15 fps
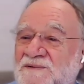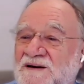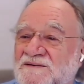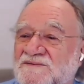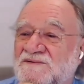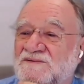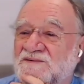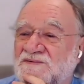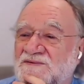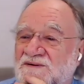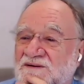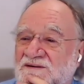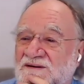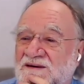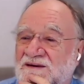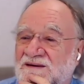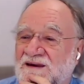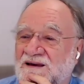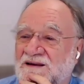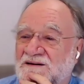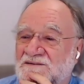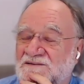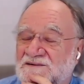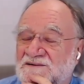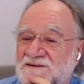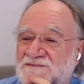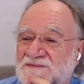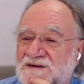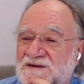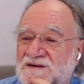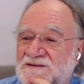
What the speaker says: go back to the gallery.